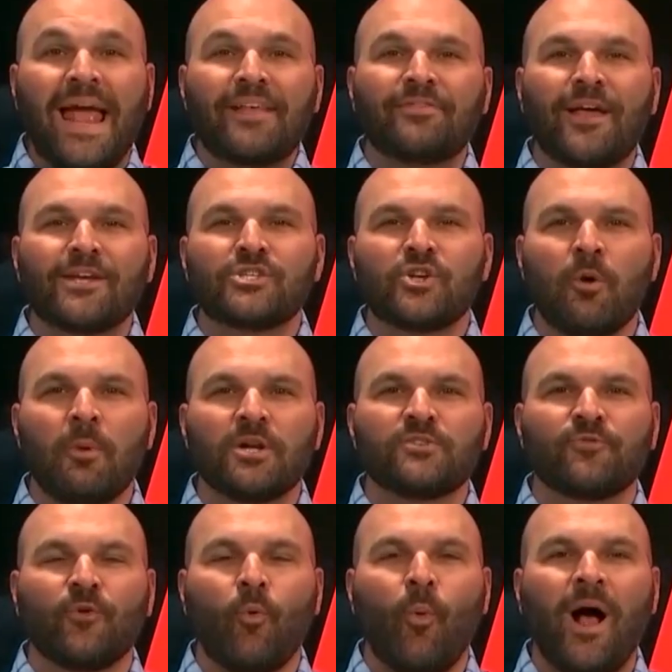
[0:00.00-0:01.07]
Hey, thanks so much
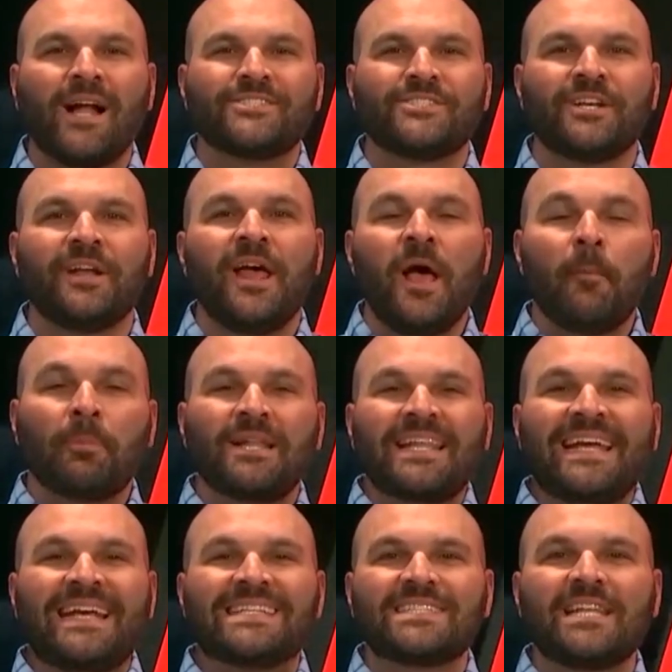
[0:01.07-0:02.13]
for watching.
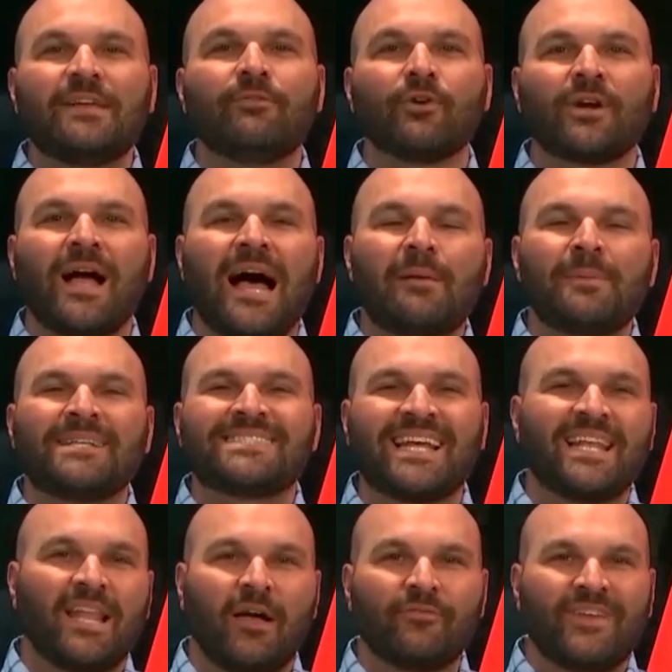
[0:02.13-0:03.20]
Please leave your comments. I
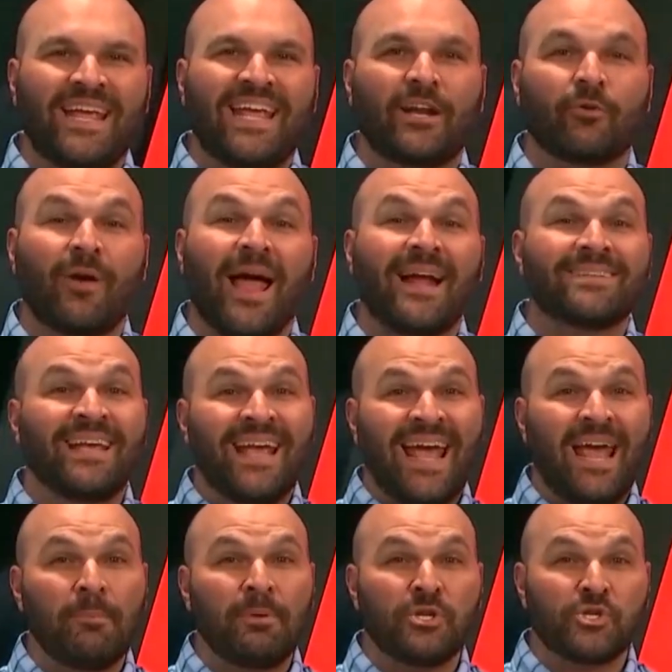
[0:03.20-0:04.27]
love to interact.
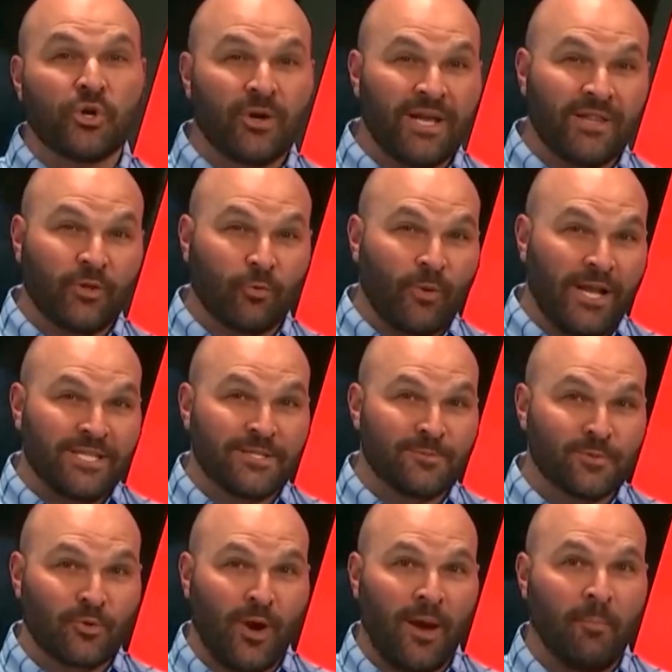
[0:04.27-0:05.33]
And be sure to hit the red
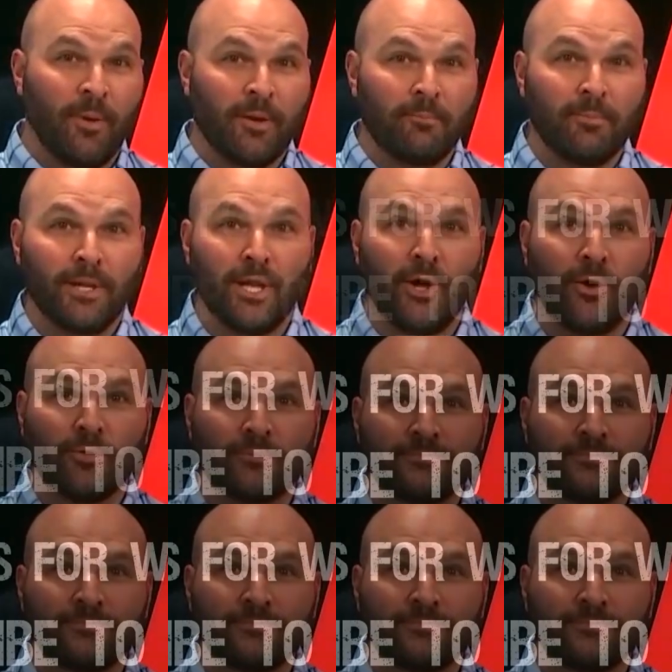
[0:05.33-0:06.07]
subscribe button below.